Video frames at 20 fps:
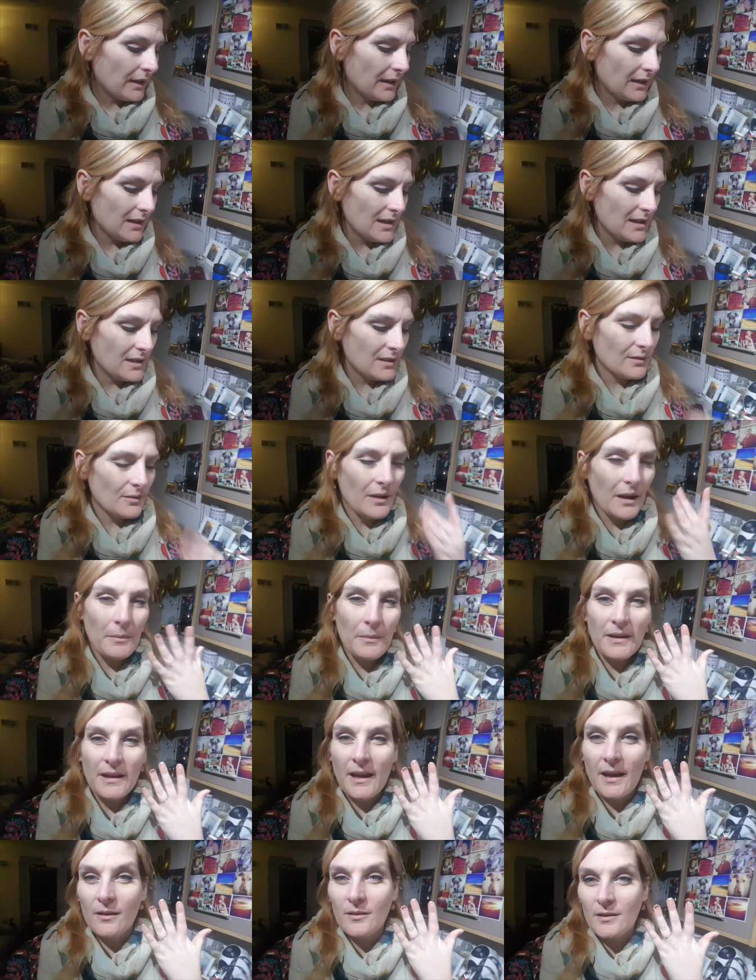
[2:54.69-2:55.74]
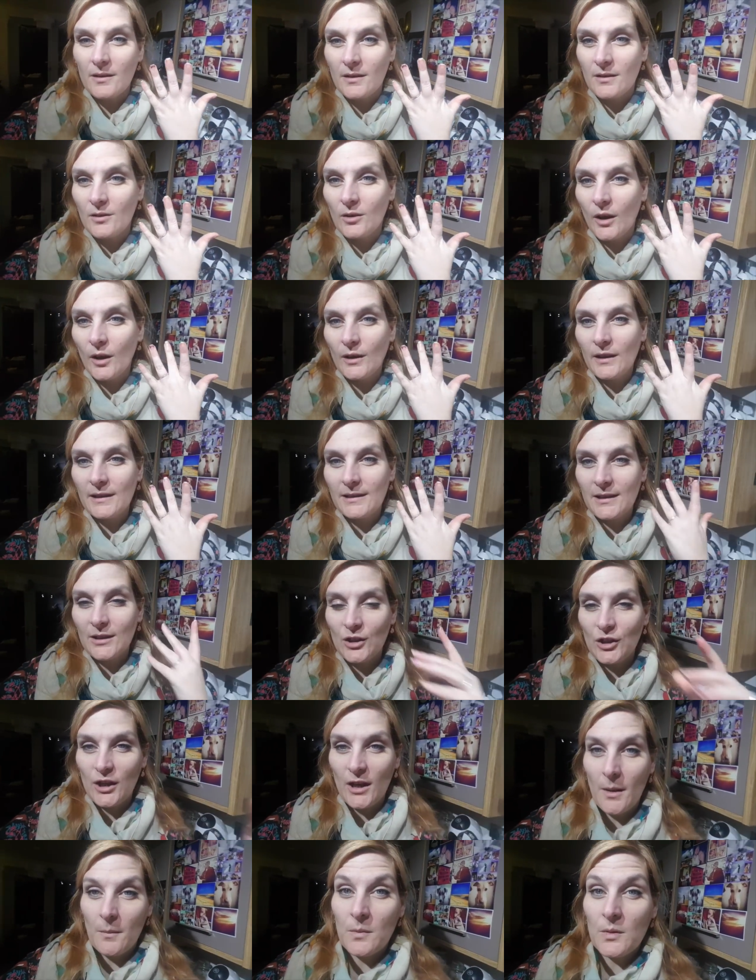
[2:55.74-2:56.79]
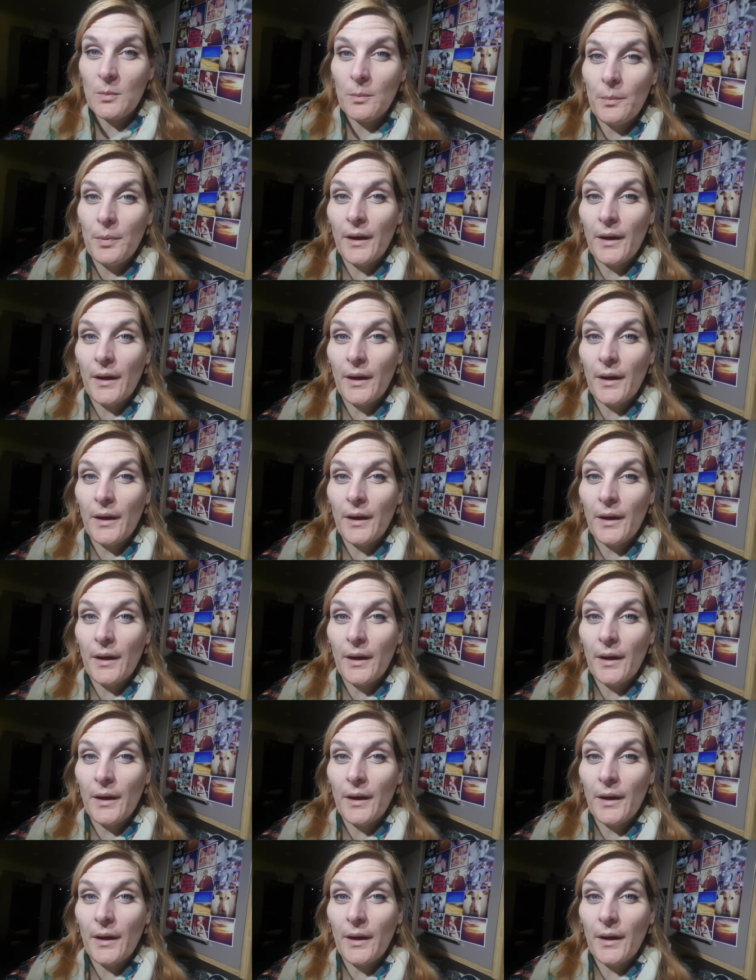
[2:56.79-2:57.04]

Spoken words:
I need to sort out my nails because not only is it chipped,